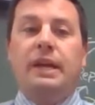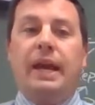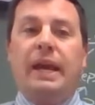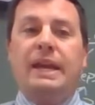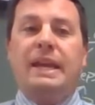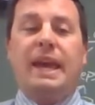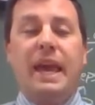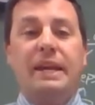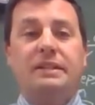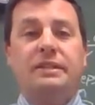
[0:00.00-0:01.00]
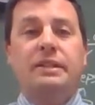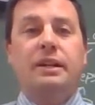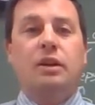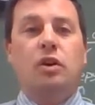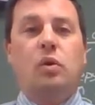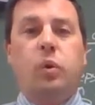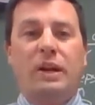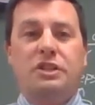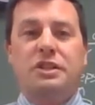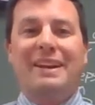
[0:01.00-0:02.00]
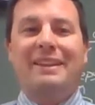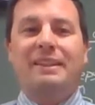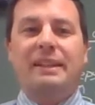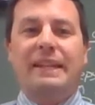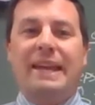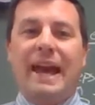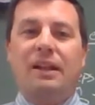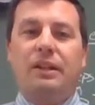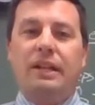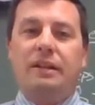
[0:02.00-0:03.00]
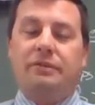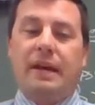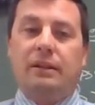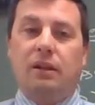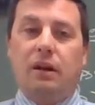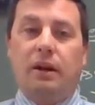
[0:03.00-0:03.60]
a case questioning the legality of that law